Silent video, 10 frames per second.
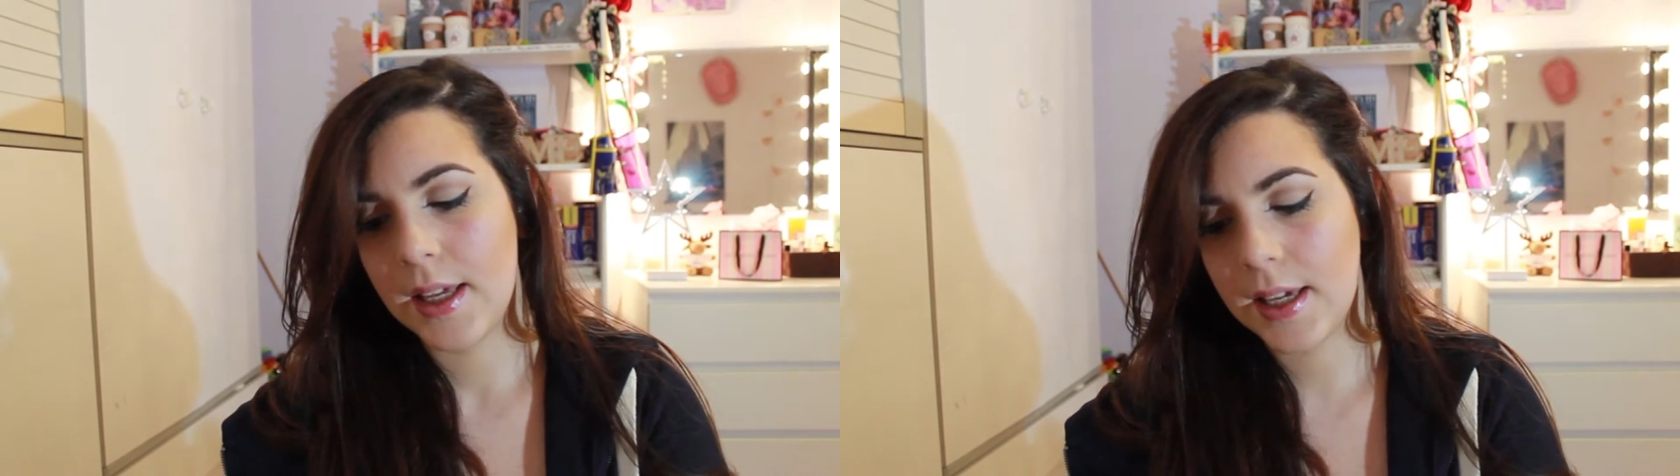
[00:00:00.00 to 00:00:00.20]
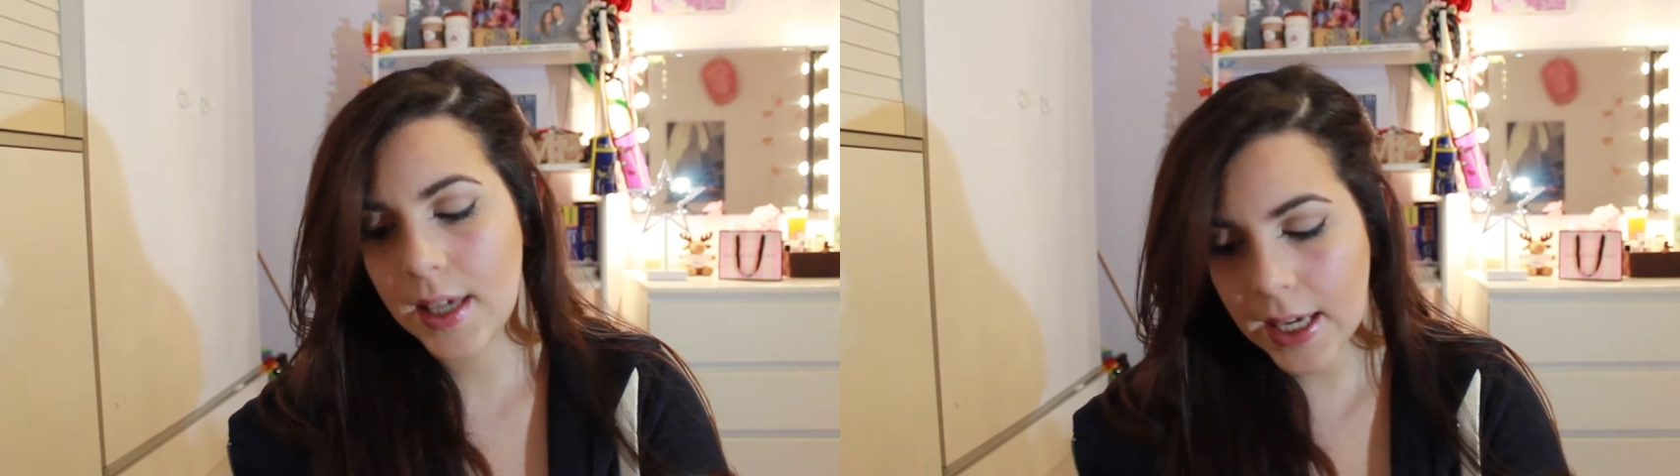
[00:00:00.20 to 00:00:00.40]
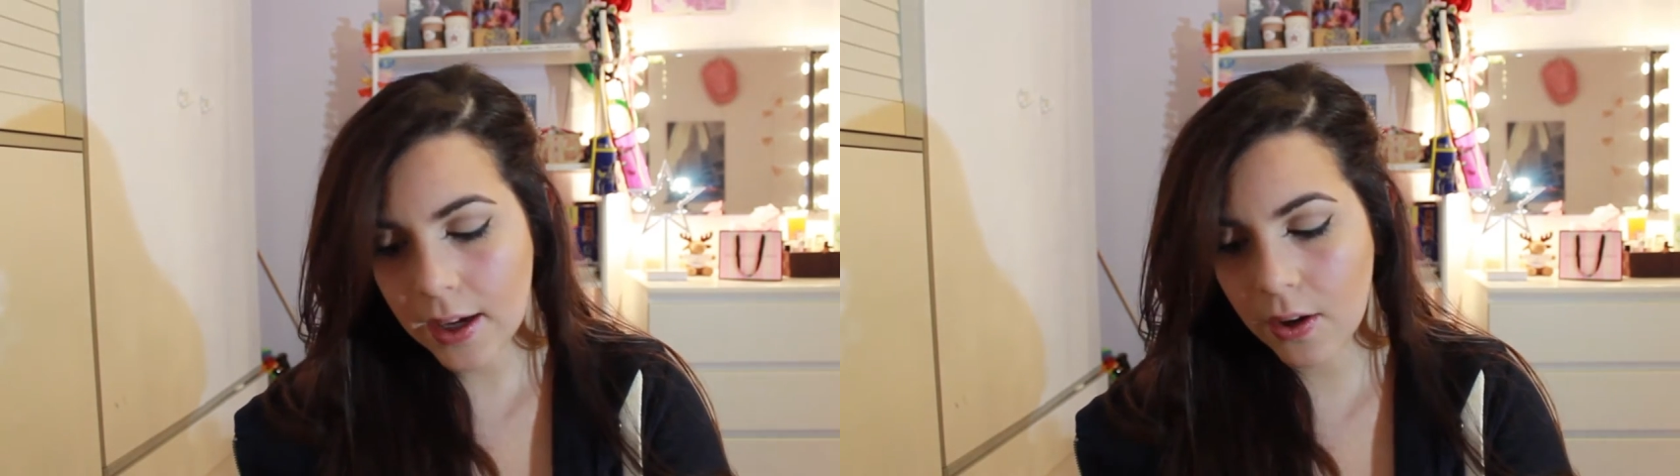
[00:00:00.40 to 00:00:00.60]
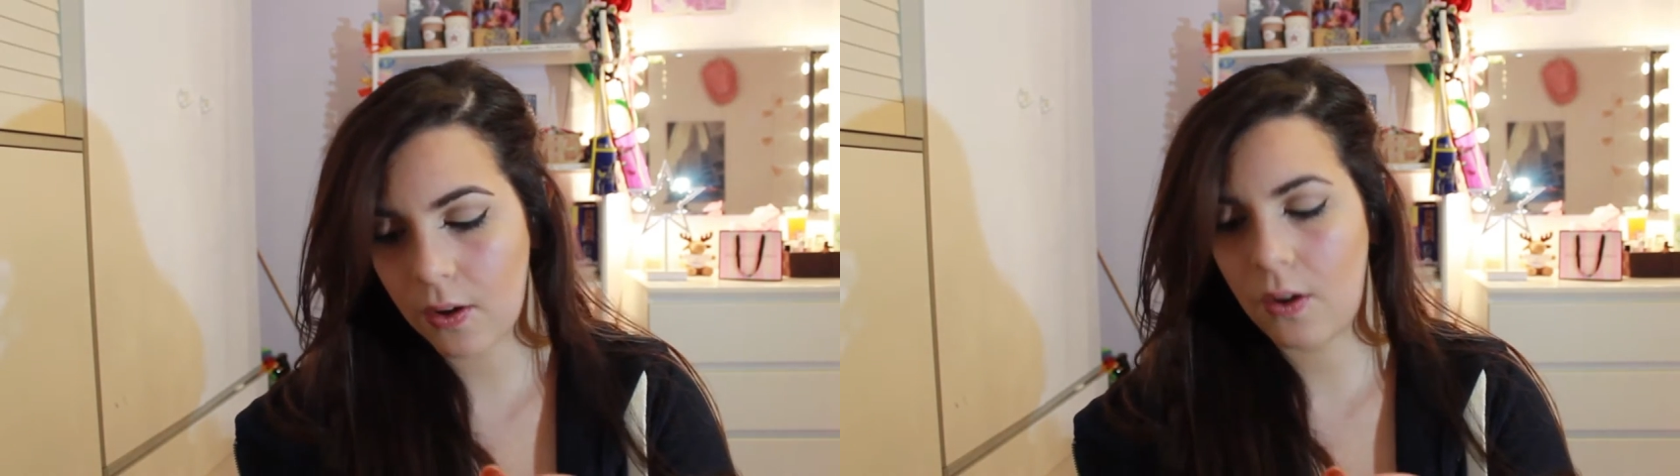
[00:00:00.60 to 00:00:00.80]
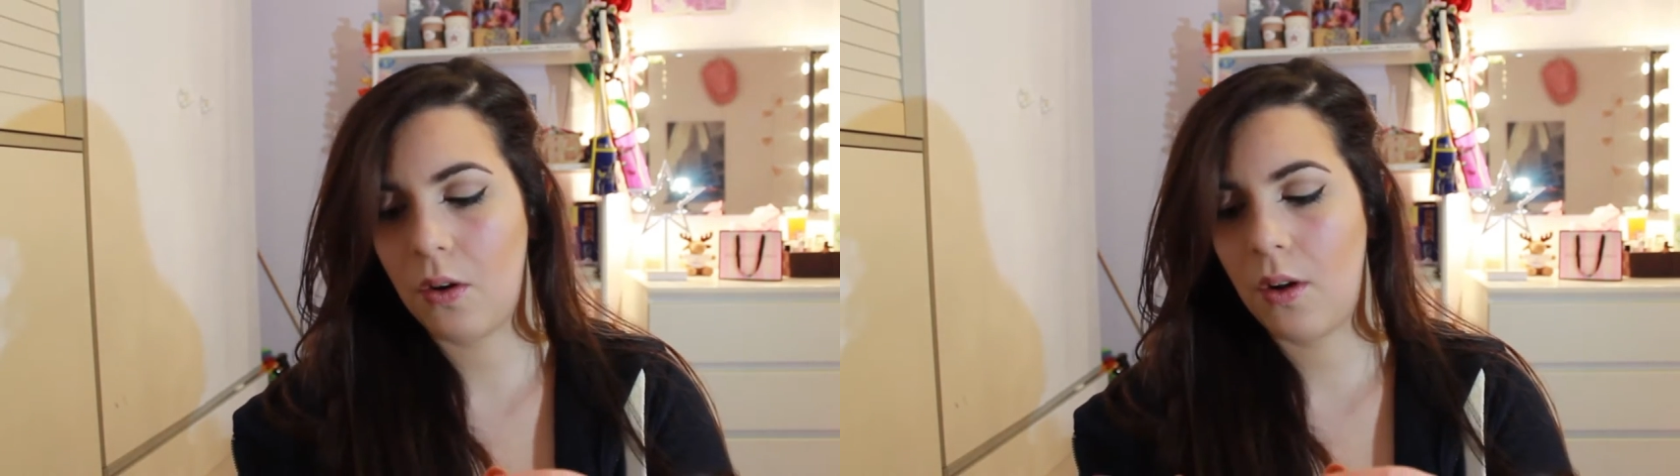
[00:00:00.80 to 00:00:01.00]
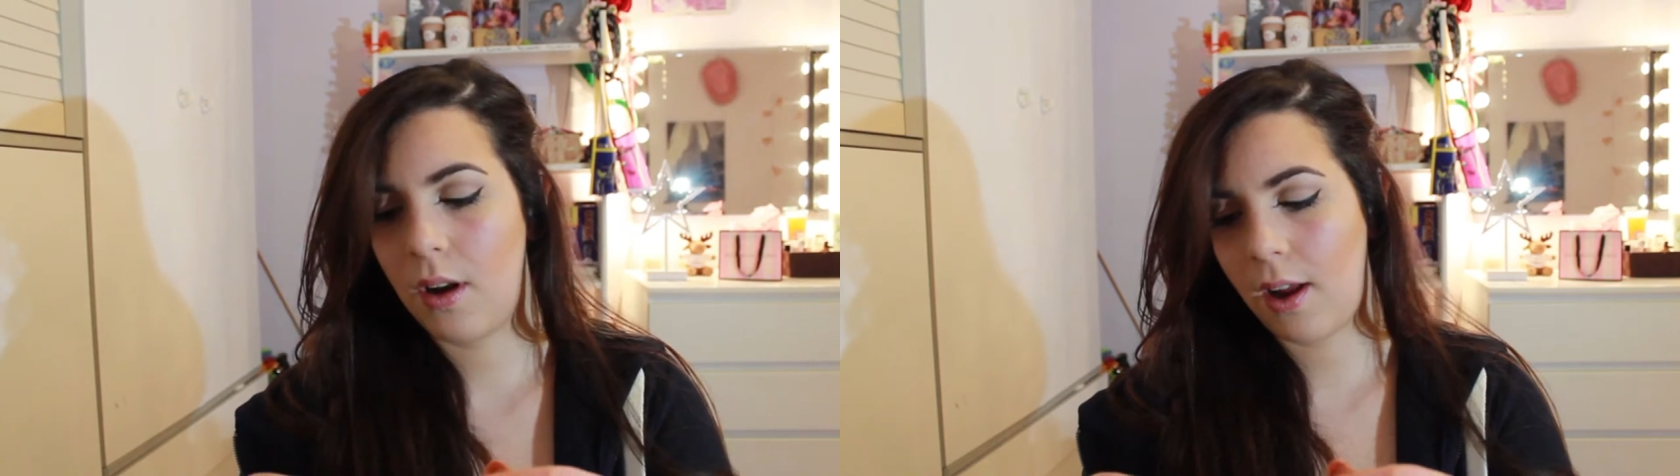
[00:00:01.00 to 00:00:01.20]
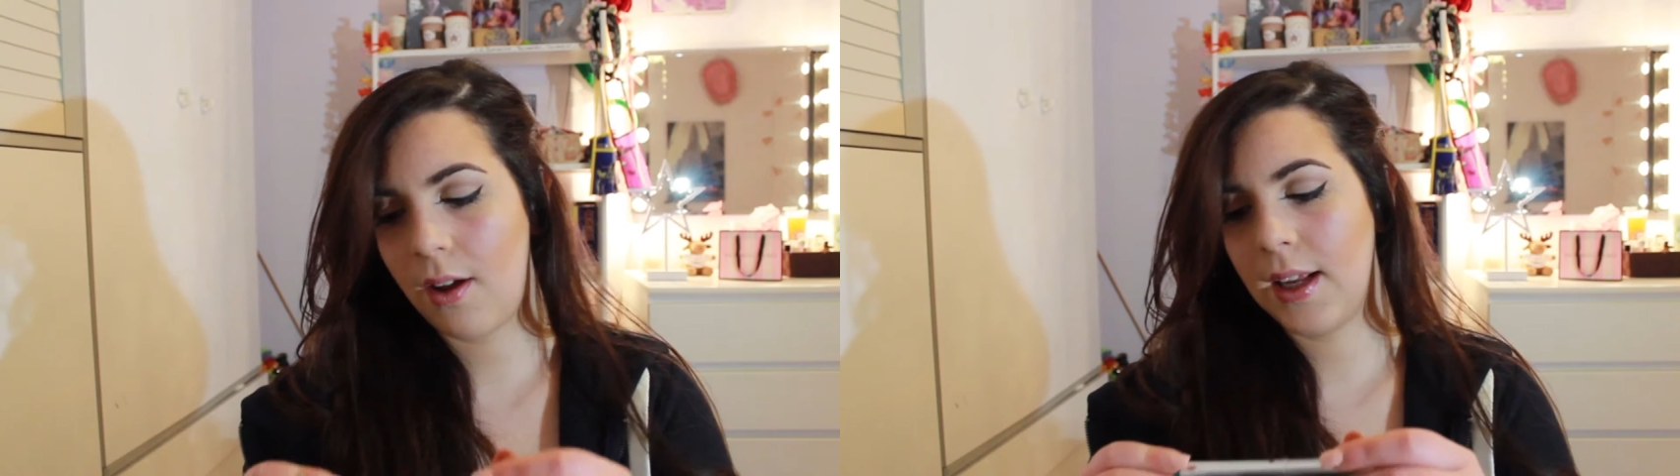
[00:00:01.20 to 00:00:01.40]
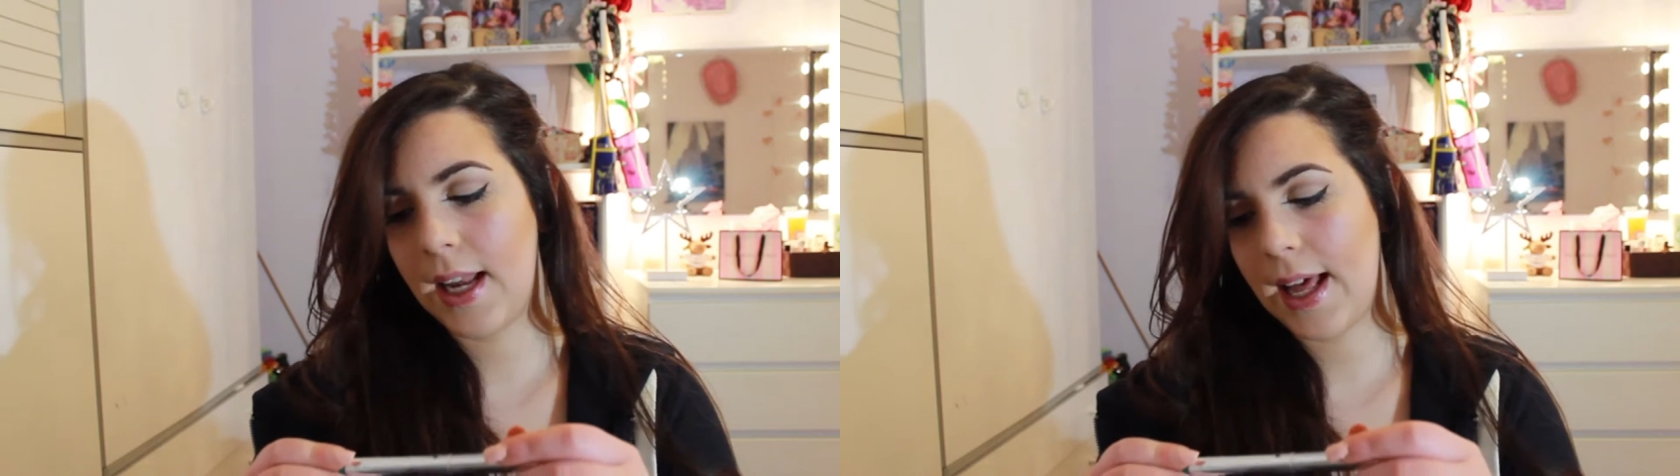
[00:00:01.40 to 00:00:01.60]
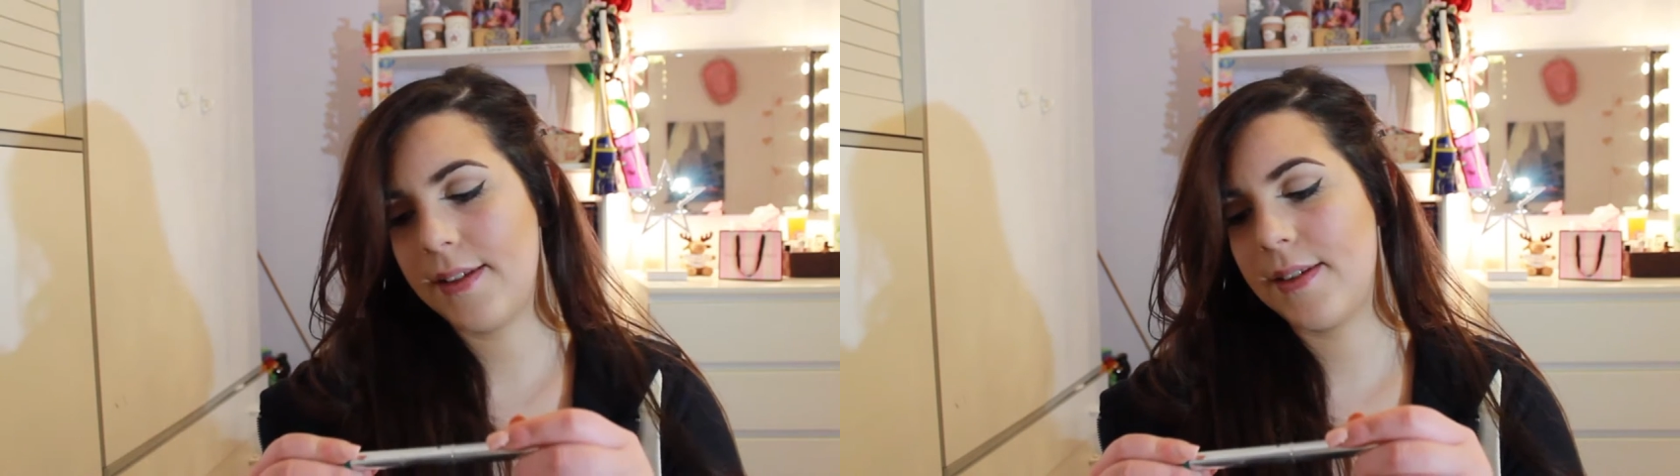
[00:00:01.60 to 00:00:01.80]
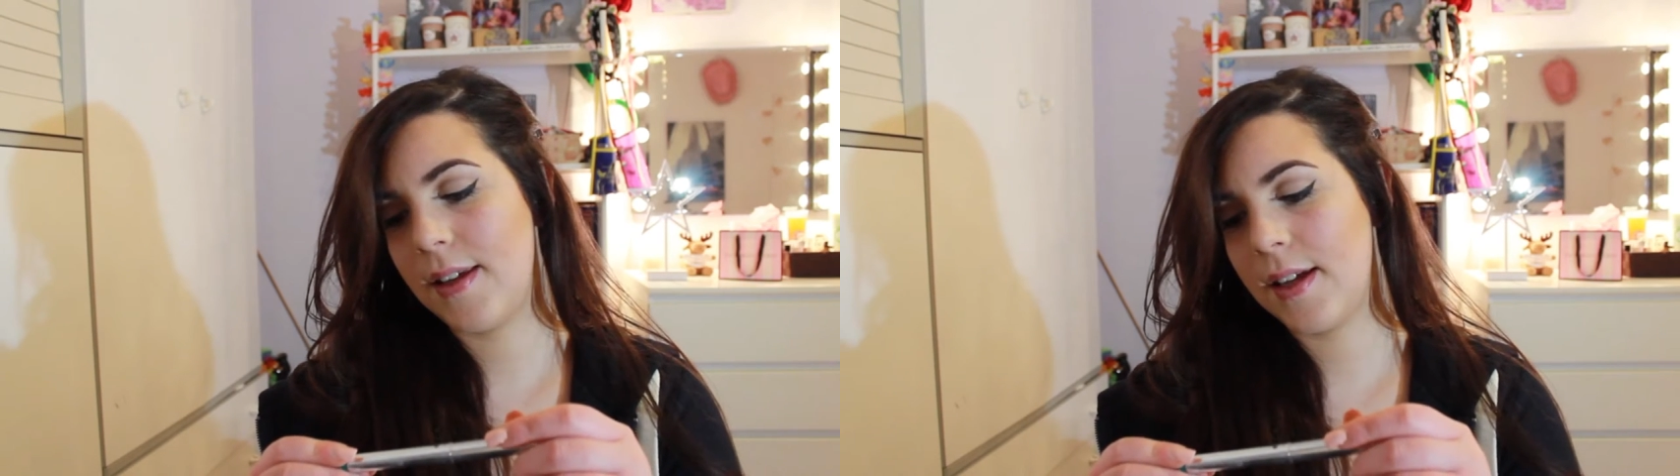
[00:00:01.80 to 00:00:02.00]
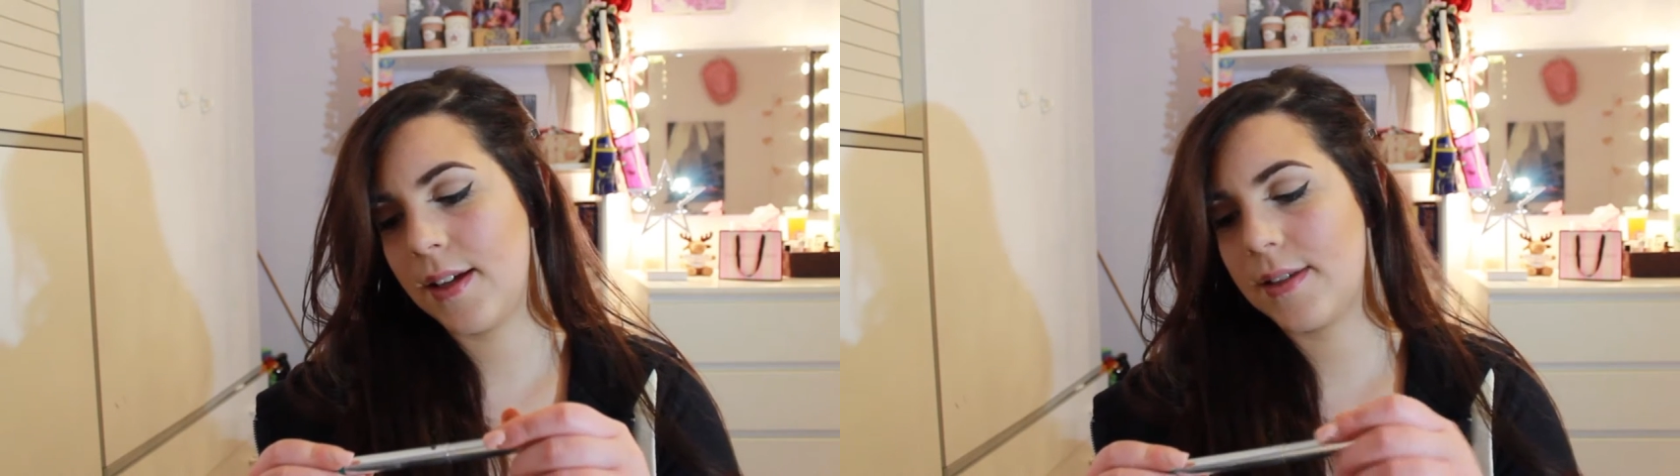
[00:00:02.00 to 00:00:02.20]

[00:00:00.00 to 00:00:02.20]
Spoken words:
Kiko Long Lasting